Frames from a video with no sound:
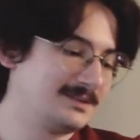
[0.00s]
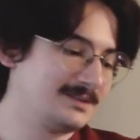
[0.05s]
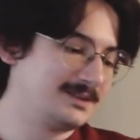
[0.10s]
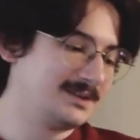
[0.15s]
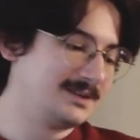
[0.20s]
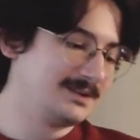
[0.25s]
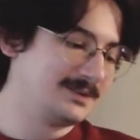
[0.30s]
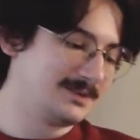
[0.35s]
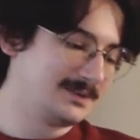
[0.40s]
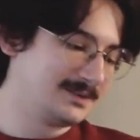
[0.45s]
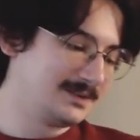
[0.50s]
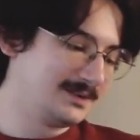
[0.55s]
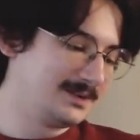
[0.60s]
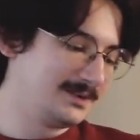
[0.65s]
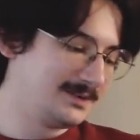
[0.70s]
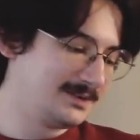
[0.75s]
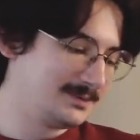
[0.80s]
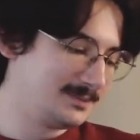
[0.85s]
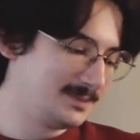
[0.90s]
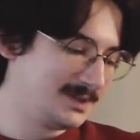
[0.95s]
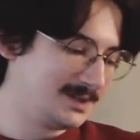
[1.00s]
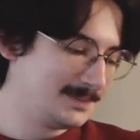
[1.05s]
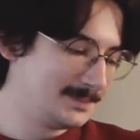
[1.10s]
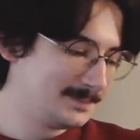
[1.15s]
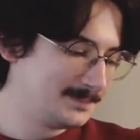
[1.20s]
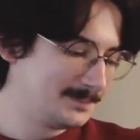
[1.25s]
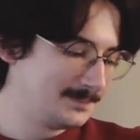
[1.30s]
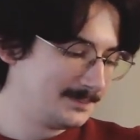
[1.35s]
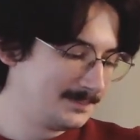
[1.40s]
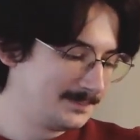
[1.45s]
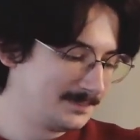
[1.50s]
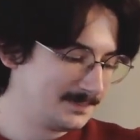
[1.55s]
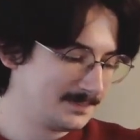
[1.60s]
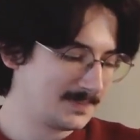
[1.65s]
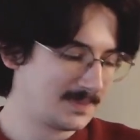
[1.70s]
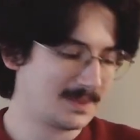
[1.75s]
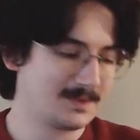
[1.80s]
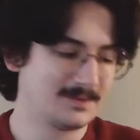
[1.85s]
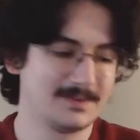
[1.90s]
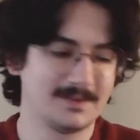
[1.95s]
or the USB.
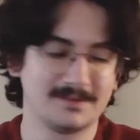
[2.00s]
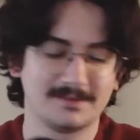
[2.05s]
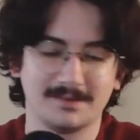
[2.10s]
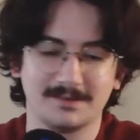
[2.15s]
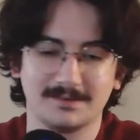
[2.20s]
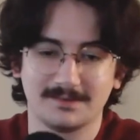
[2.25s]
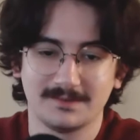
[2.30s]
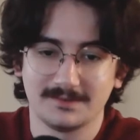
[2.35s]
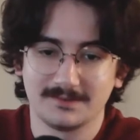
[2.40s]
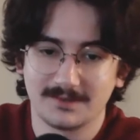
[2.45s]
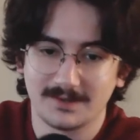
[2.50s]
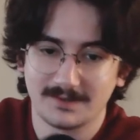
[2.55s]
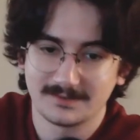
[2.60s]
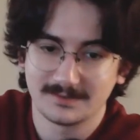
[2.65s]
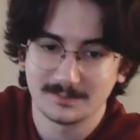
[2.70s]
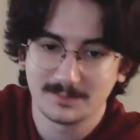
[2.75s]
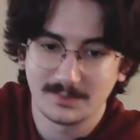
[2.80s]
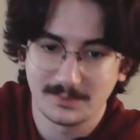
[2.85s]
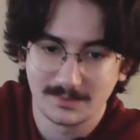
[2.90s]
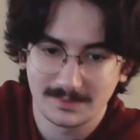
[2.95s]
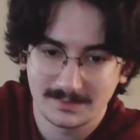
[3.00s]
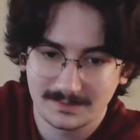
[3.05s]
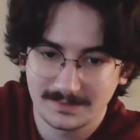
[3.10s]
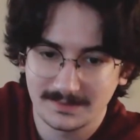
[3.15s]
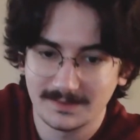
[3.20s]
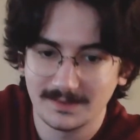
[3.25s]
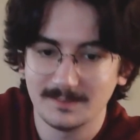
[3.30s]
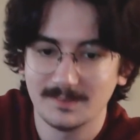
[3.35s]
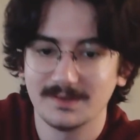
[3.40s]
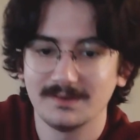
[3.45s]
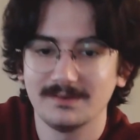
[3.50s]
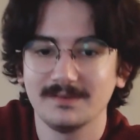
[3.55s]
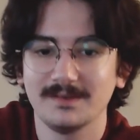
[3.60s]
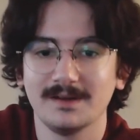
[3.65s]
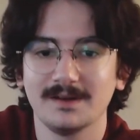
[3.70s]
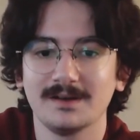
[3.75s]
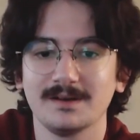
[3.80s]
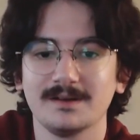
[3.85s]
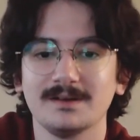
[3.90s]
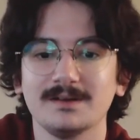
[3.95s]
Oh, and that's also the charging port in the middle
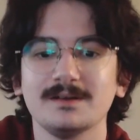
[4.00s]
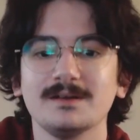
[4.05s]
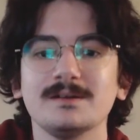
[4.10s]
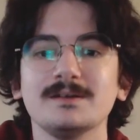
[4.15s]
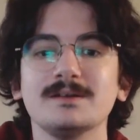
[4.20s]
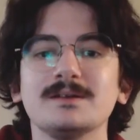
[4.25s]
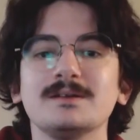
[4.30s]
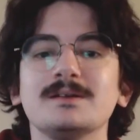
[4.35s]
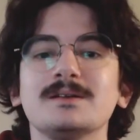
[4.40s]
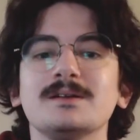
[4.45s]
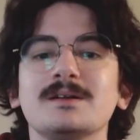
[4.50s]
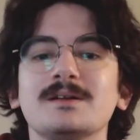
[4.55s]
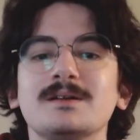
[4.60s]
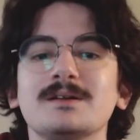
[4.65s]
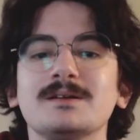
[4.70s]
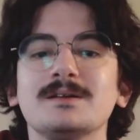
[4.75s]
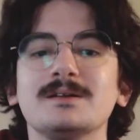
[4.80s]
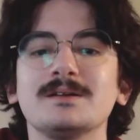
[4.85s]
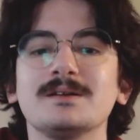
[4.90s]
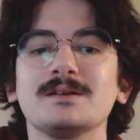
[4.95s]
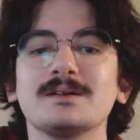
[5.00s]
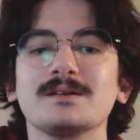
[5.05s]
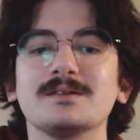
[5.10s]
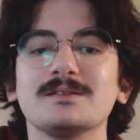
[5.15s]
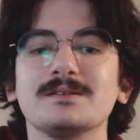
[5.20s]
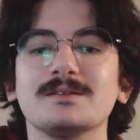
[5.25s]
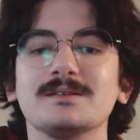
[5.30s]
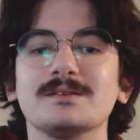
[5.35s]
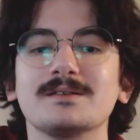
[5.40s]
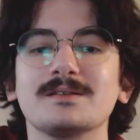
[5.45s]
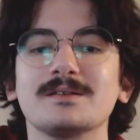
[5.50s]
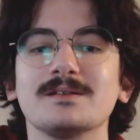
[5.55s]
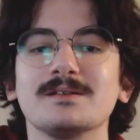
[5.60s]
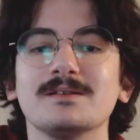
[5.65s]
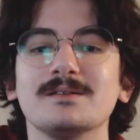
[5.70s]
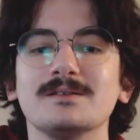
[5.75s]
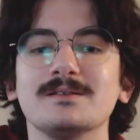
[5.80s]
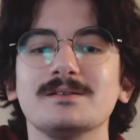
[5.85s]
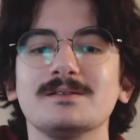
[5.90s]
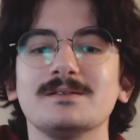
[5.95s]
there. See, it's a
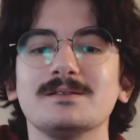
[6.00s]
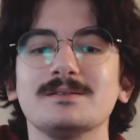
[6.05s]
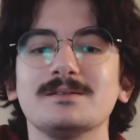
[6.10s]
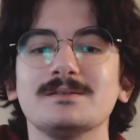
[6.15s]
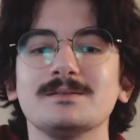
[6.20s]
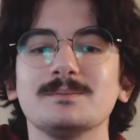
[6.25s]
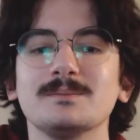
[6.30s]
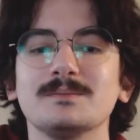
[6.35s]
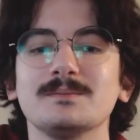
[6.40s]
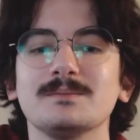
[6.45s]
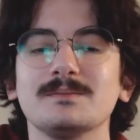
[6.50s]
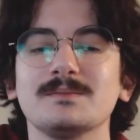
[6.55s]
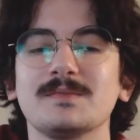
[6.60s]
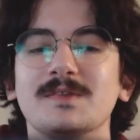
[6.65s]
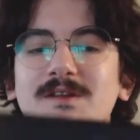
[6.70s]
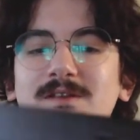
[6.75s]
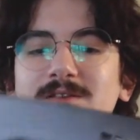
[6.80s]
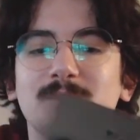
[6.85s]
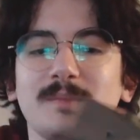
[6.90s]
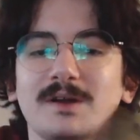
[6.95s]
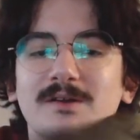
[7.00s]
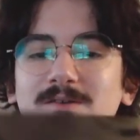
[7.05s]
little, I think it's micro